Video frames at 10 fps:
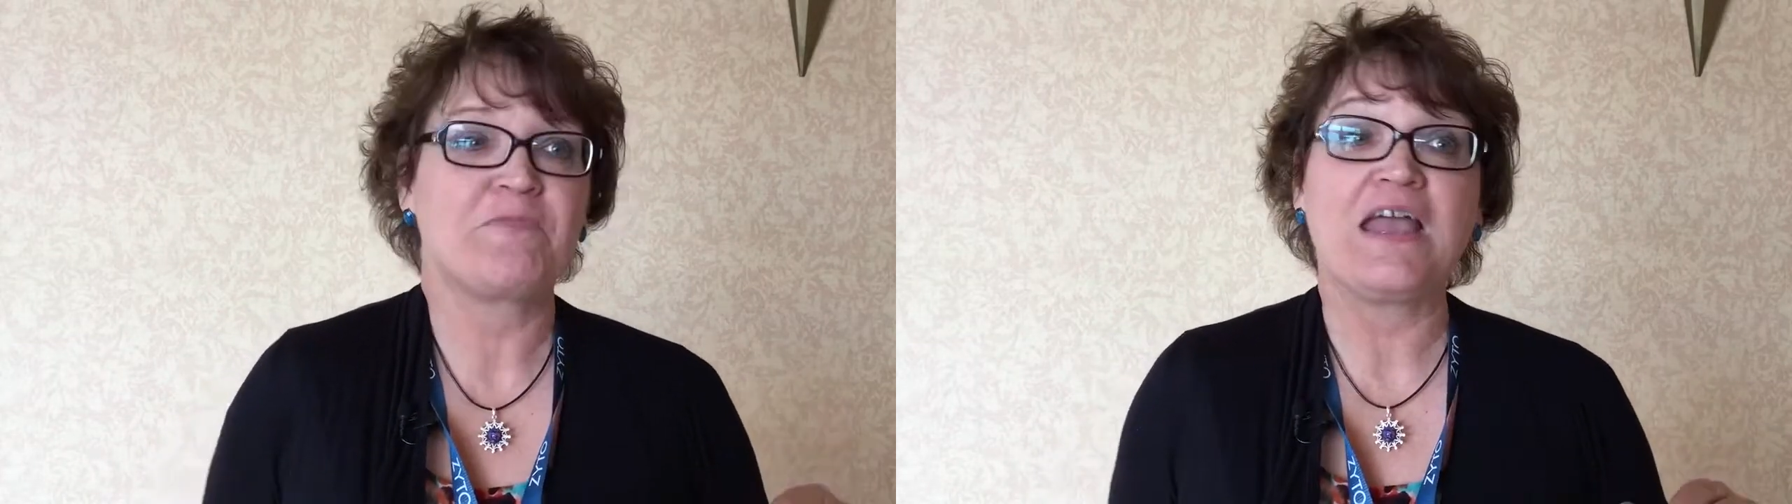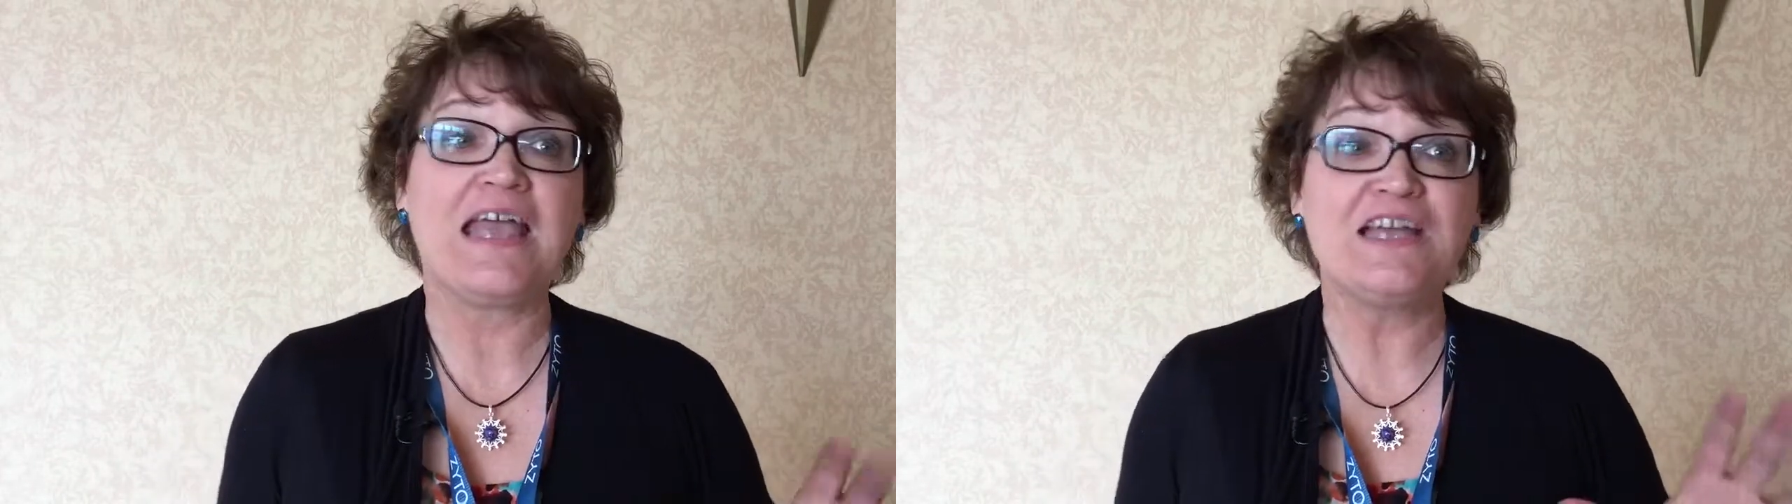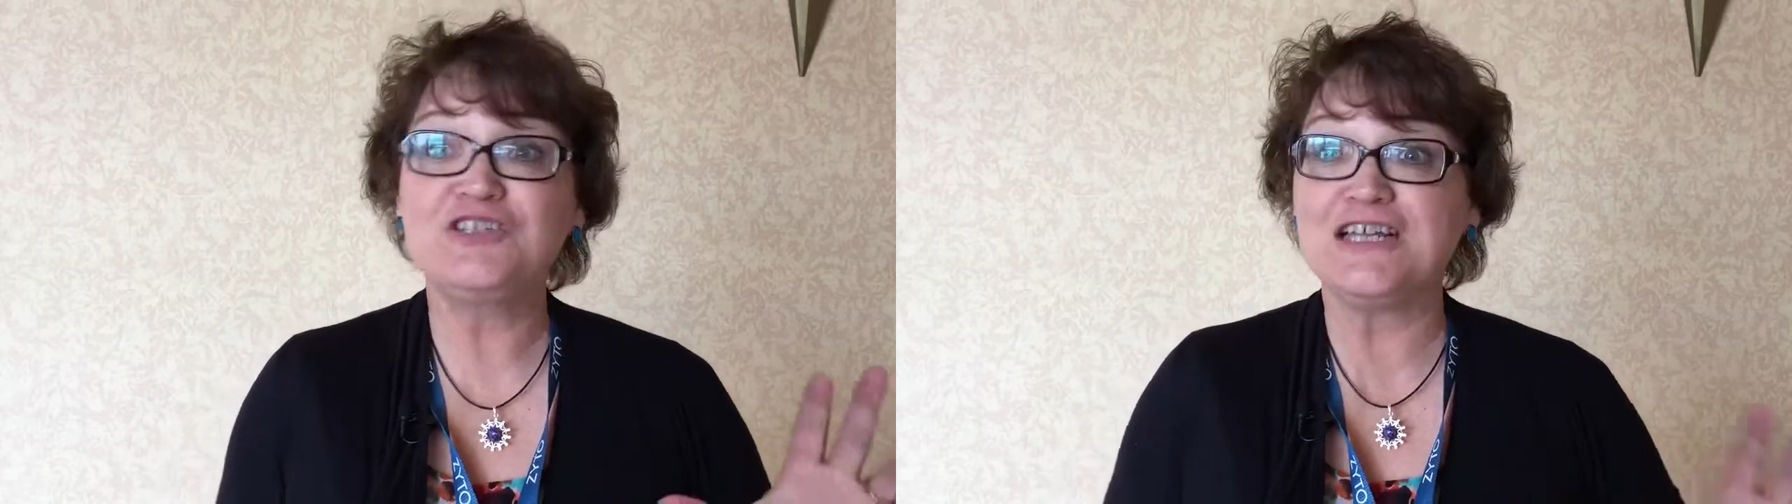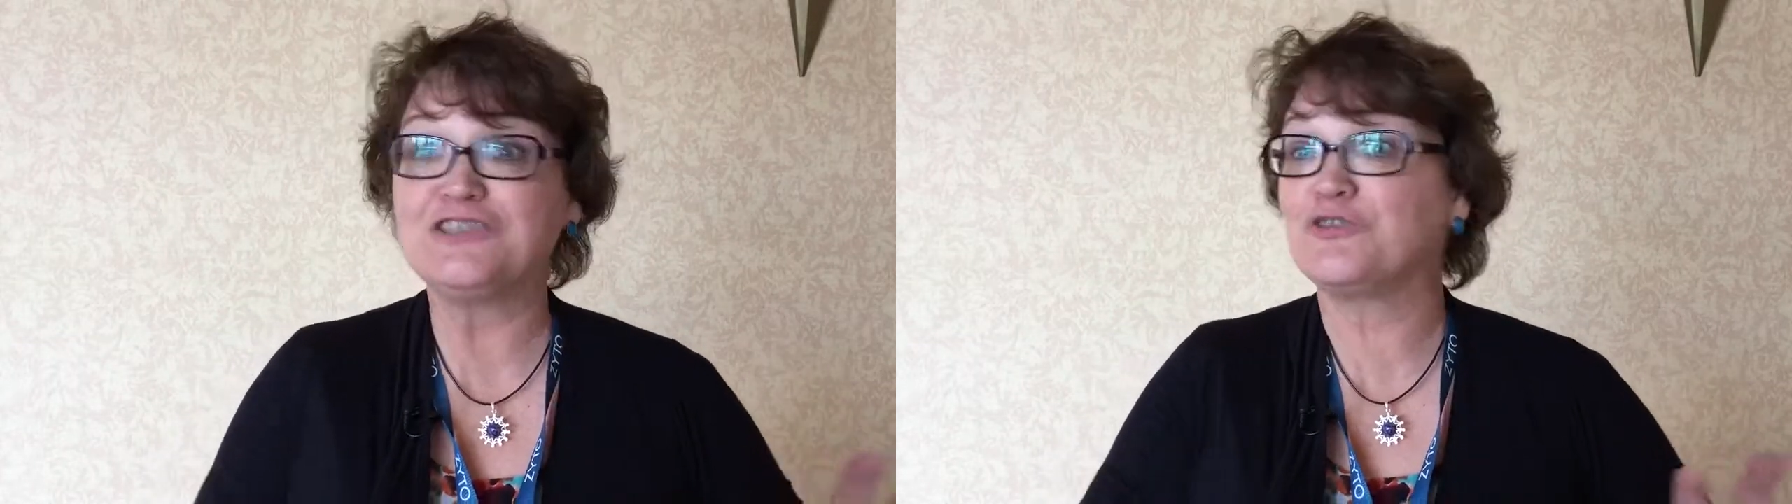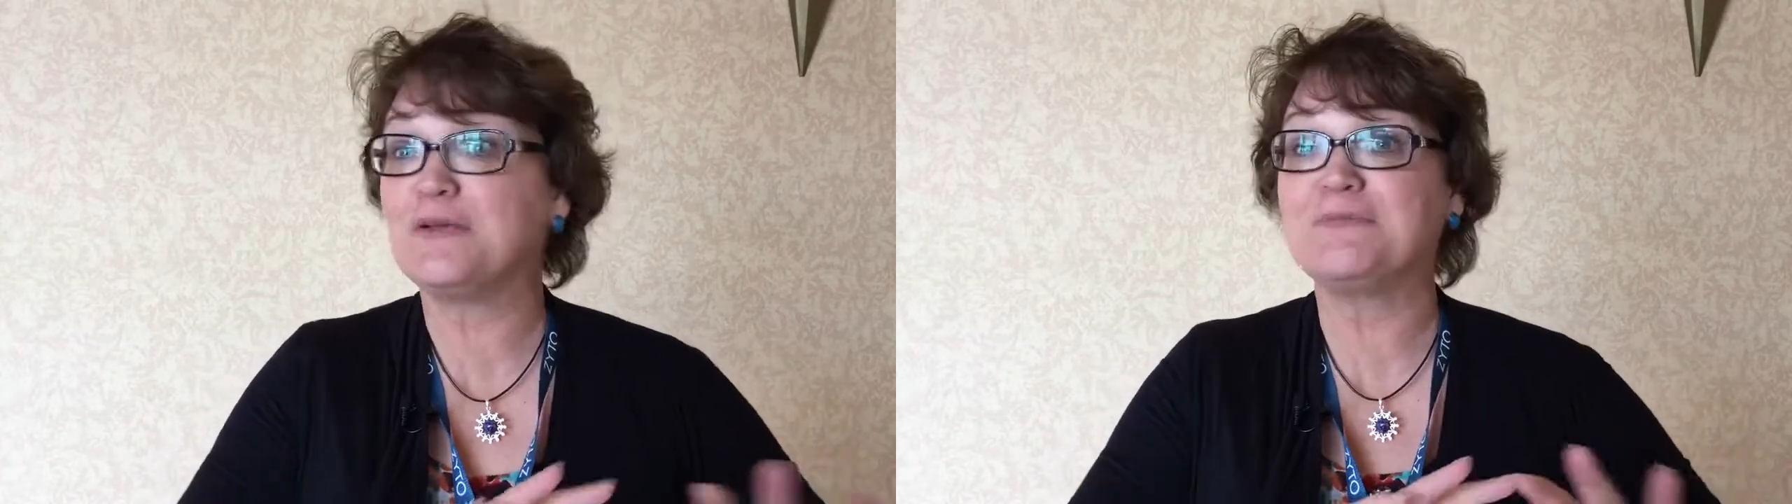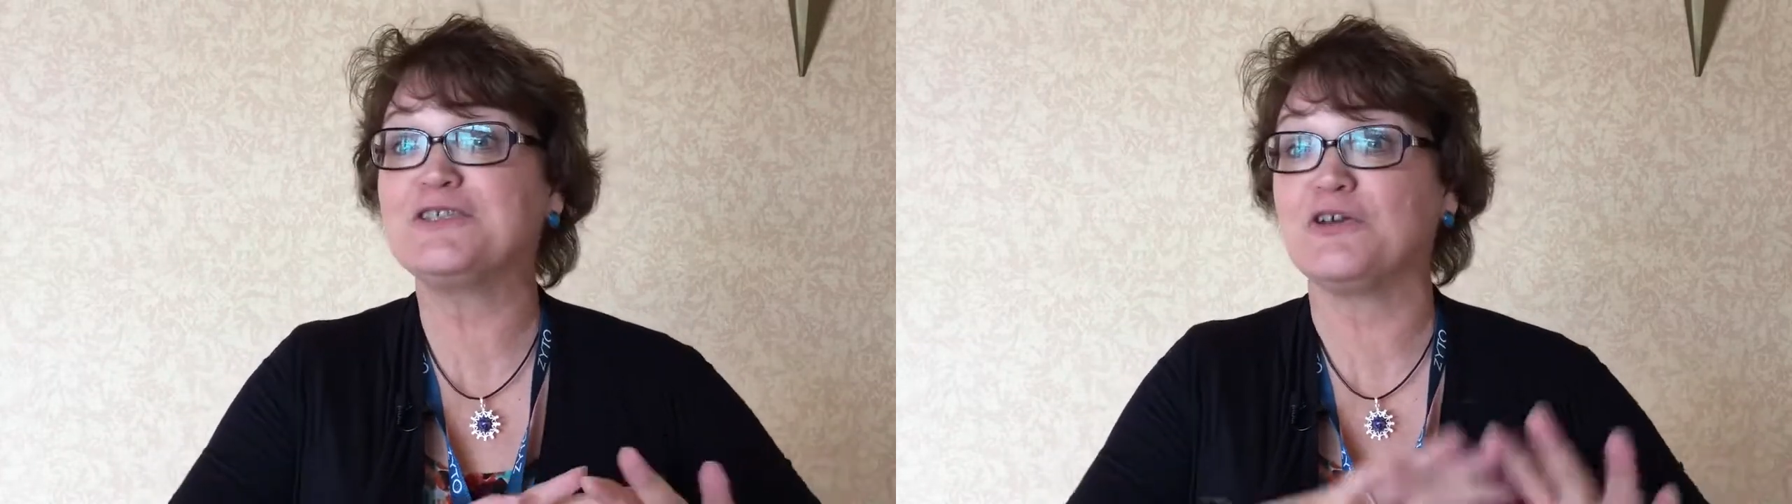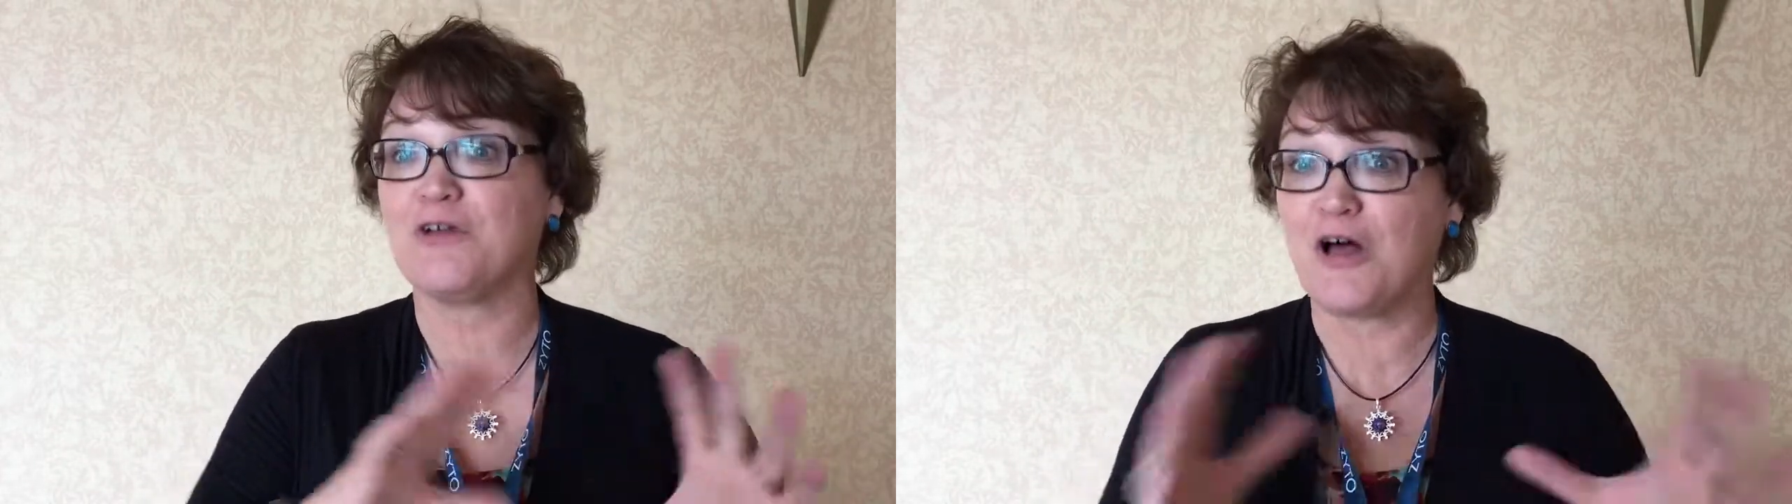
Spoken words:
He did treatments on